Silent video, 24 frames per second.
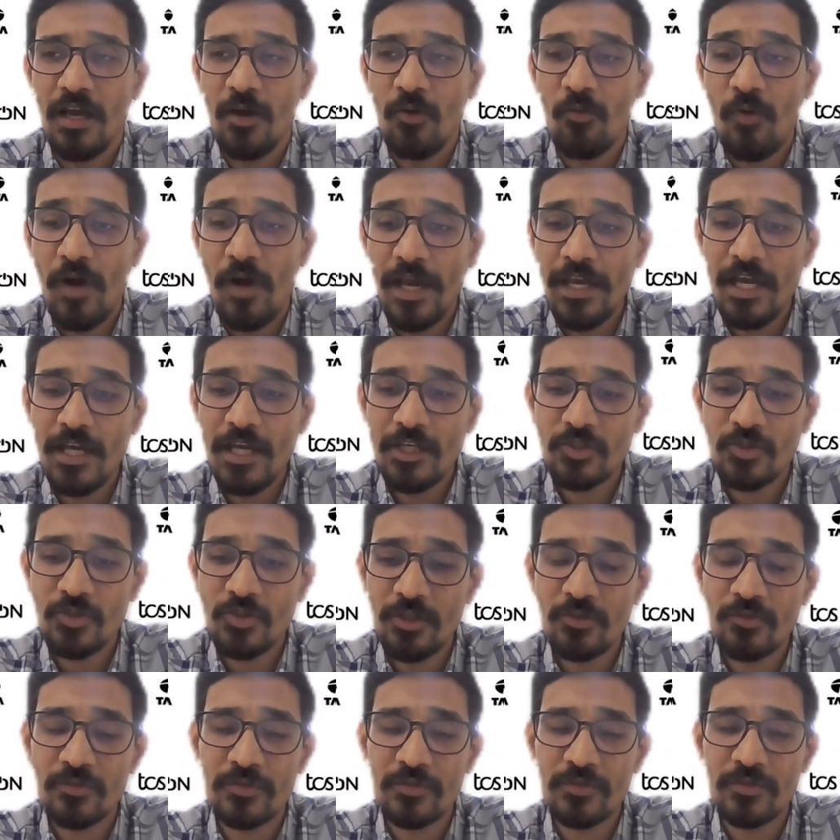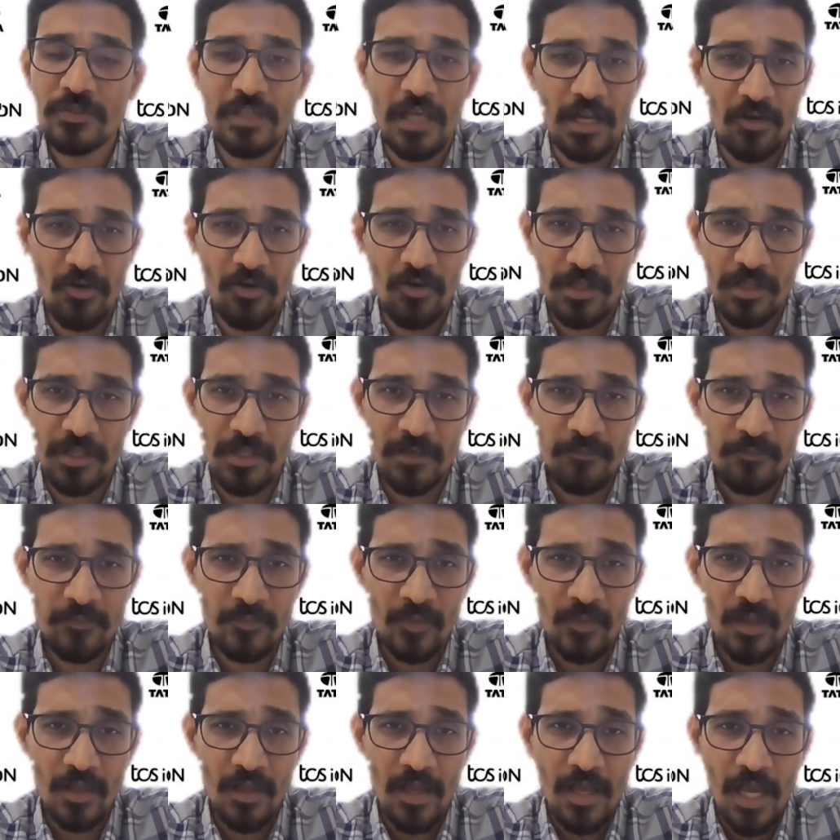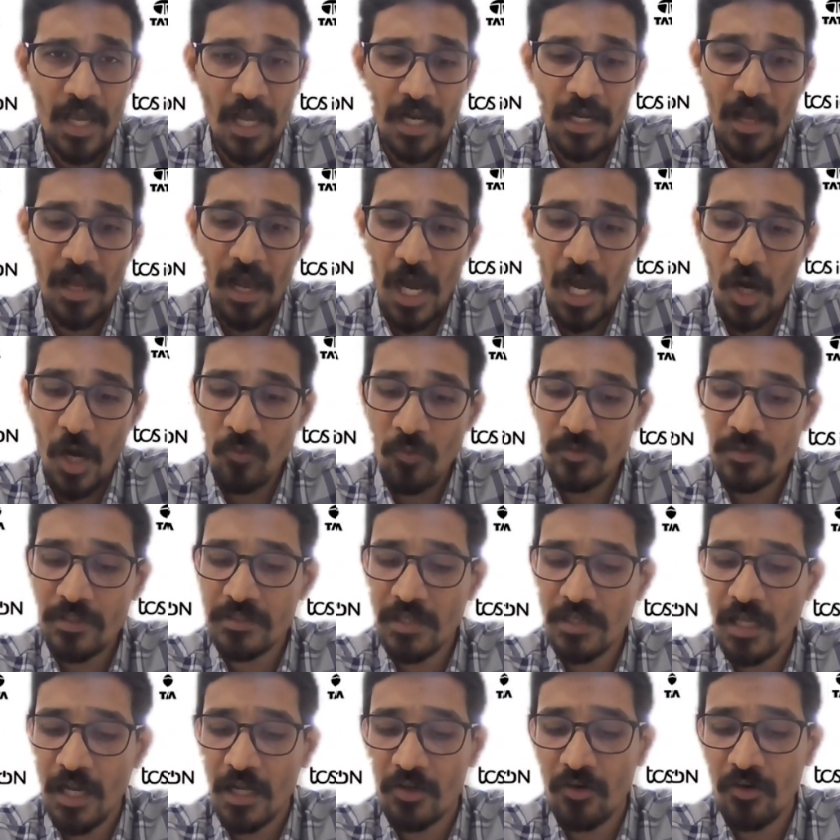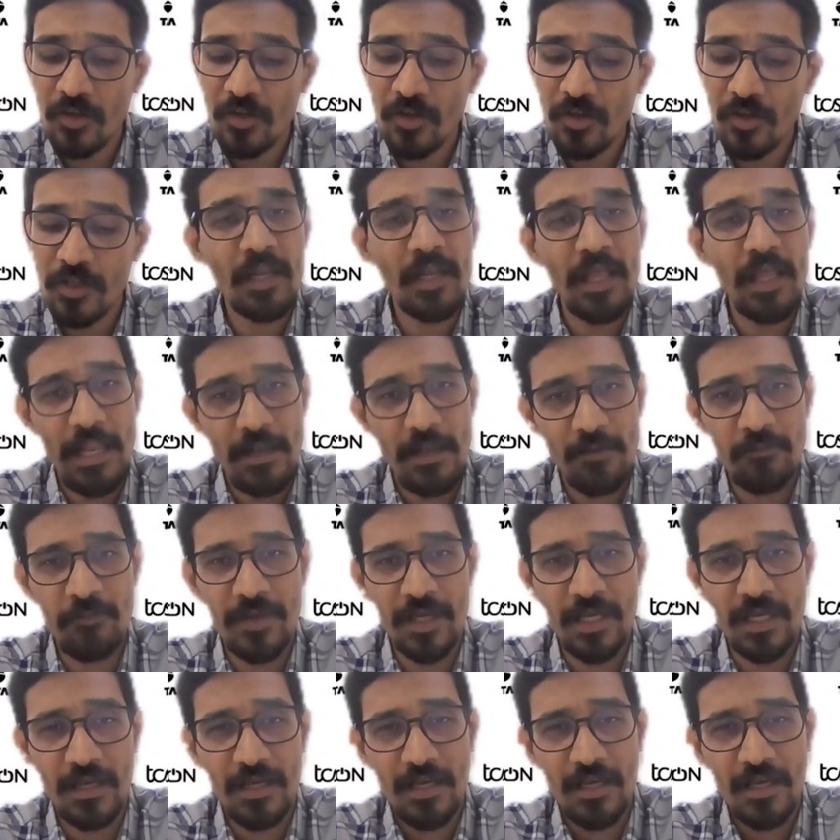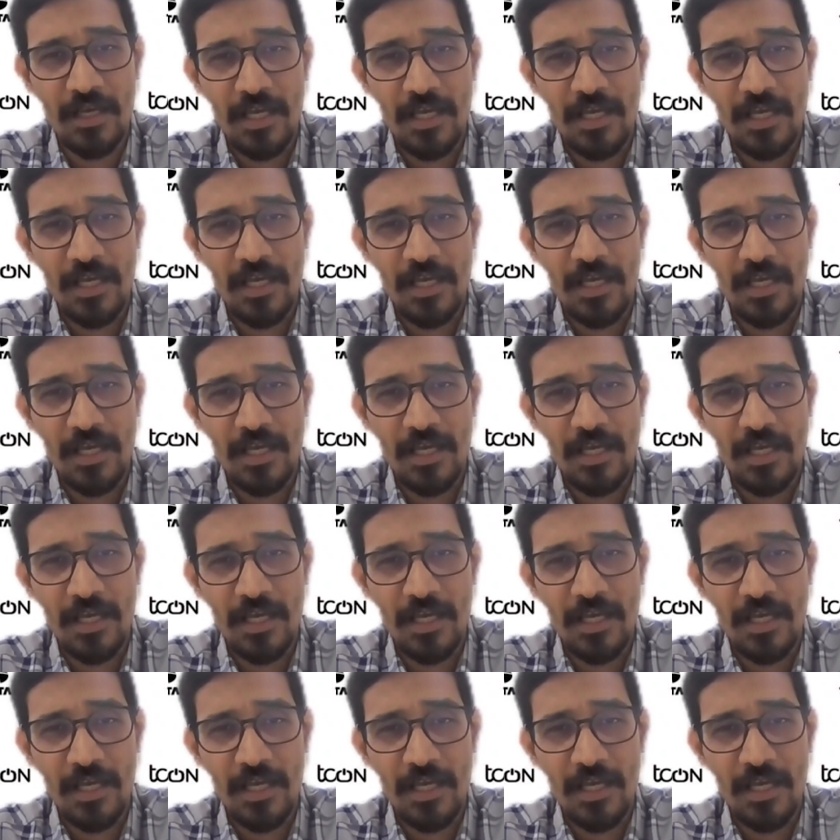why I should use this algorithm and how this algorithm will help me.